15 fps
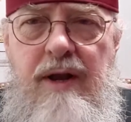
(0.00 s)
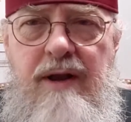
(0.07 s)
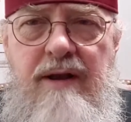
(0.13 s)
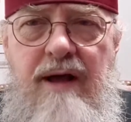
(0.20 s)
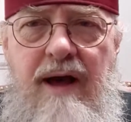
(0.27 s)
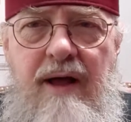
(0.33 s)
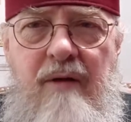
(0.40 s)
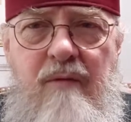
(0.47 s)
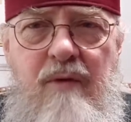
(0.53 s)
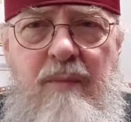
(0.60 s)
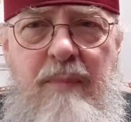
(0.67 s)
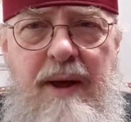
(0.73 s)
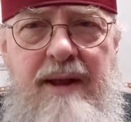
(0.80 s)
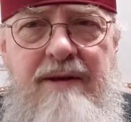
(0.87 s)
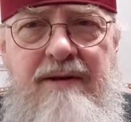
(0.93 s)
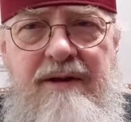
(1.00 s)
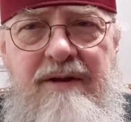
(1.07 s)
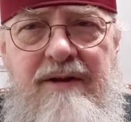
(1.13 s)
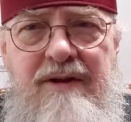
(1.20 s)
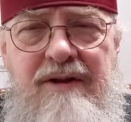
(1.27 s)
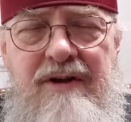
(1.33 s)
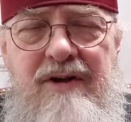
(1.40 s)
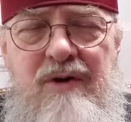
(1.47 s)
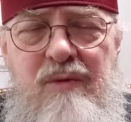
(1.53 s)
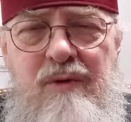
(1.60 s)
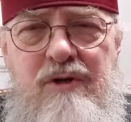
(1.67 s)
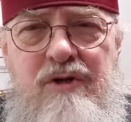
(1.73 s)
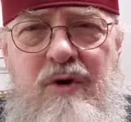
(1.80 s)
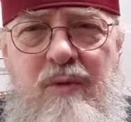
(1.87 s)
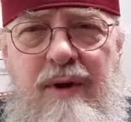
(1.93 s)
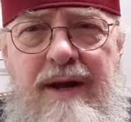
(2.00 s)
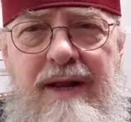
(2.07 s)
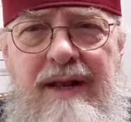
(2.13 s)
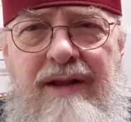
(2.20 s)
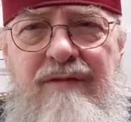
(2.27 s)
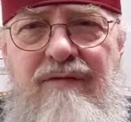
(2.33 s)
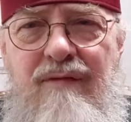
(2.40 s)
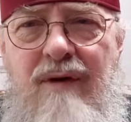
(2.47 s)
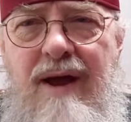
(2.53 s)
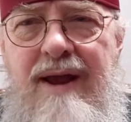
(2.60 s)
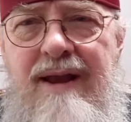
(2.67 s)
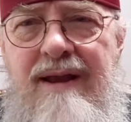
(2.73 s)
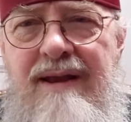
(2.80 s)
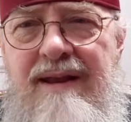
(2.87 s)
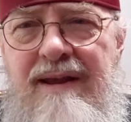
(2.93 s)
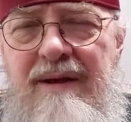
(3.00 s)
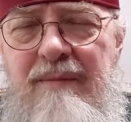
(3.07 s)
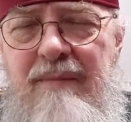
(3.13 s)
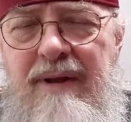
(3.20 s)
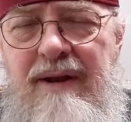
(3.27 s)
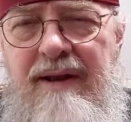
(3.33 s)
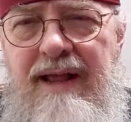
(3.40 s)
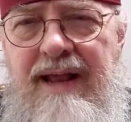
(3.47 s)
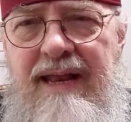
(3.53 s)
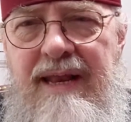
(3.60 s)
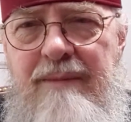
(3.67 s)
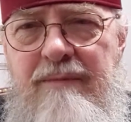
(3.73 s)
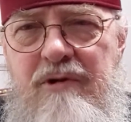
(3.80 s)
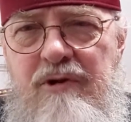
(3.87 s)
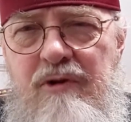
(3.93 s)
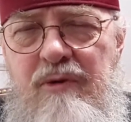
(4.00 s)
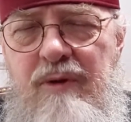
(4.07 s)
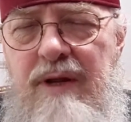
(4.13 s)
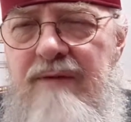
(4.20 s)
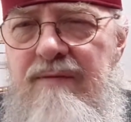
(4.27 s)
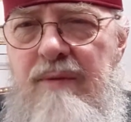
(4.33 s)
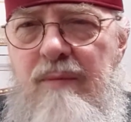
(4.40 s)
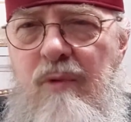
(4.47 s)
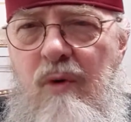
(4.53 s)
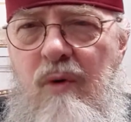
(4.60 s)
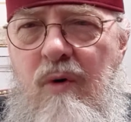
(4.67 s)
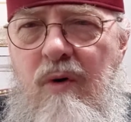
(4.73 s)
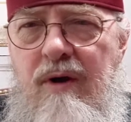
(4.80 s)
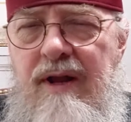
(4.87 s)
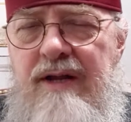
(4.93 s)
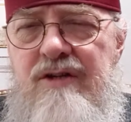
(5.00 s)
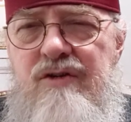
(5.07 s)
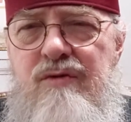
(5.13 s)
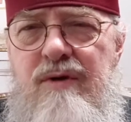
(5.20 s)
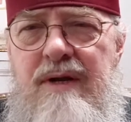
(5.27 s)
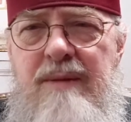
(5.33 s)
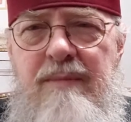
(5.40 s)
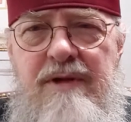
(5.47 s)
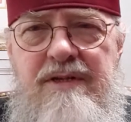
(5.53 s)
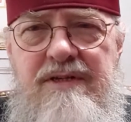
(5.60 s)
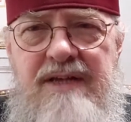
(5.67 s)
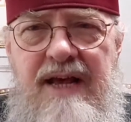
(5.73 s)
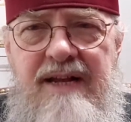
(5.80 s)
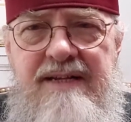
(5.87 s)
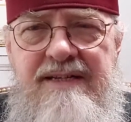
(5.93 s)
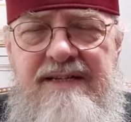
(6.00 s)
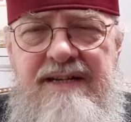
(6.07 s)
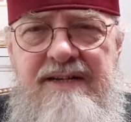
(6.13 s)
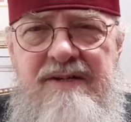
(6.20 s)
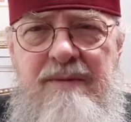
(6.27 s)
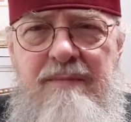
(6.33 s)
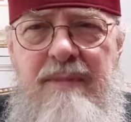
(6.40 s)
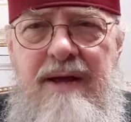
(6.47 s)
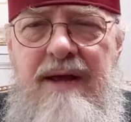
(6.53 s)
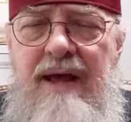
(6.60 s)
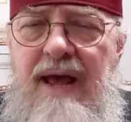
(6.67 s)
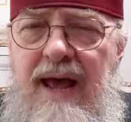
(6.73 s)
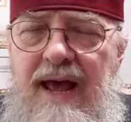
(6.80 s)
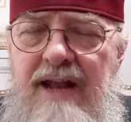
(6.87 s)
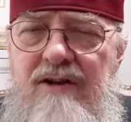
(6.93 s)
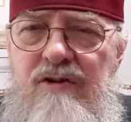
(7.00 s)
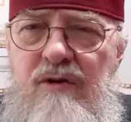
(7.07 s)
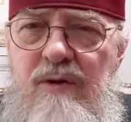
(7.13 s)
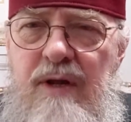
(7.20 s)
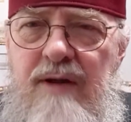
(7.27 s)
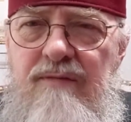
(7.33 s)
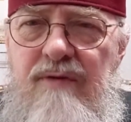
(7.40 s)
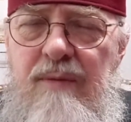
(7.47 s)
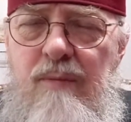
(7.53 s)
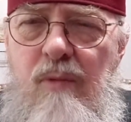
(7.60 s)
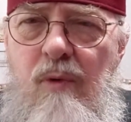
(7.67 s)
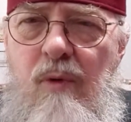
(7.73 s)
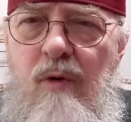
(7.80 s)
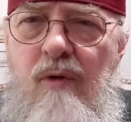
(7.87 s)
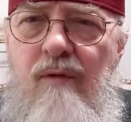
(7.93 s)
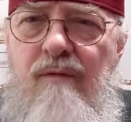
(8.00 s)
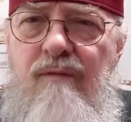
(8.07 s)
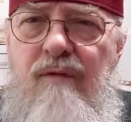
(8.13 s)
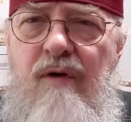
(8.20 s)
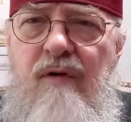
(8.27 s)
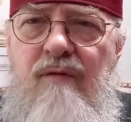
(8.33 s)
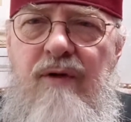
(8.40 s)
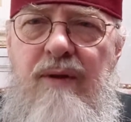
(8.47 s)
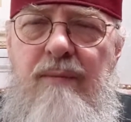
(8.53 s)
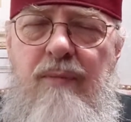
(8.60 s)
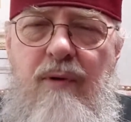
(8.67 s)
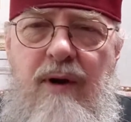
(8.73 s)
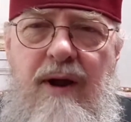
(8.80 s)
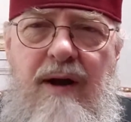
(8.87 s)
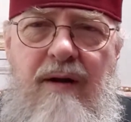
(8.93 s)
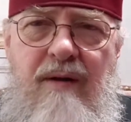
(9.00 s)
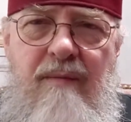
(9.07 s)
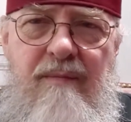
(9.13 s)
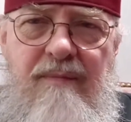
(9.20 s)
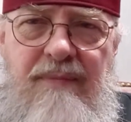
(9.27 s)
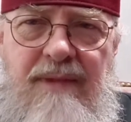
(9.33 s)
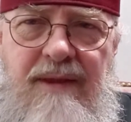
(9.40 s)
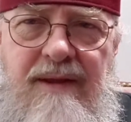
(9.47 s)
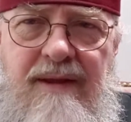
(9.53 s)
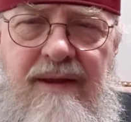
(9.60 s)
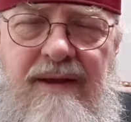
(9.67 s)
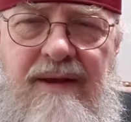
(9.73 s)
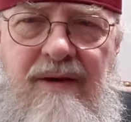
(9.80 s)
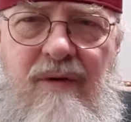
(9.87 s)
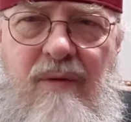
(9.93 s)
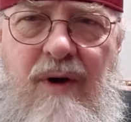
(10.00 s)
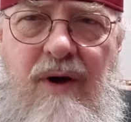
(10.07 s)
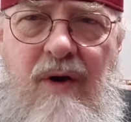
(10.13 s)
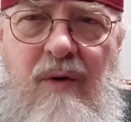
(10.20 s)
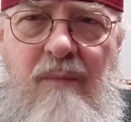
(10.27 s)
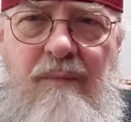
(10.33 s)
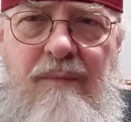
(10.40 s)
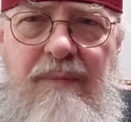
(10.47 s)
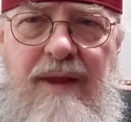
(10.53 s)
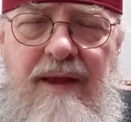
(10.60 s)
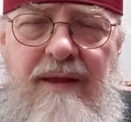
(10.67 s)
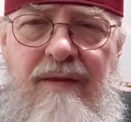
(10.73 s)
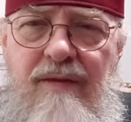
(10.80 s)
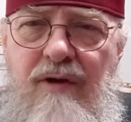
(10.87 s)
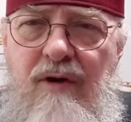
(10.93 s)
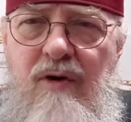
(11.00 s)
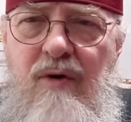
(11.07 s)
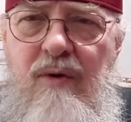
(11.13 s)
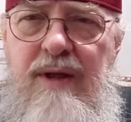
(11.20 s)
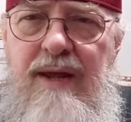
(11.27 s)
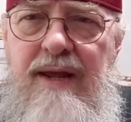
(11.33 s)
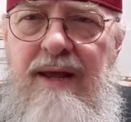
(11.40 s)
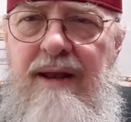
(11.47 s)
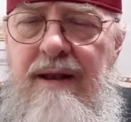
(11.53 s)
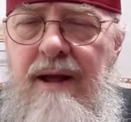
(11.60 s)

had not repented, which greatly frightened him and led him to even more extreme asceticism and to even more fervent prayer. Well, though he had